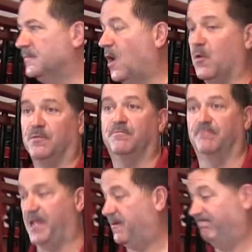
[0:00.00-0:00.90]
Oh,
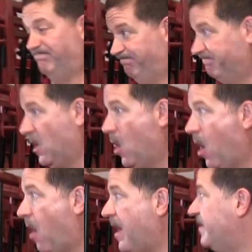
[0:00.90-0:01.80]
yeah.
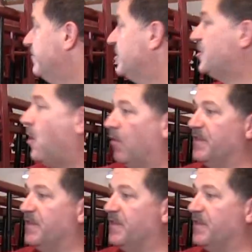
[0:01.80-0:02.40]
All right, so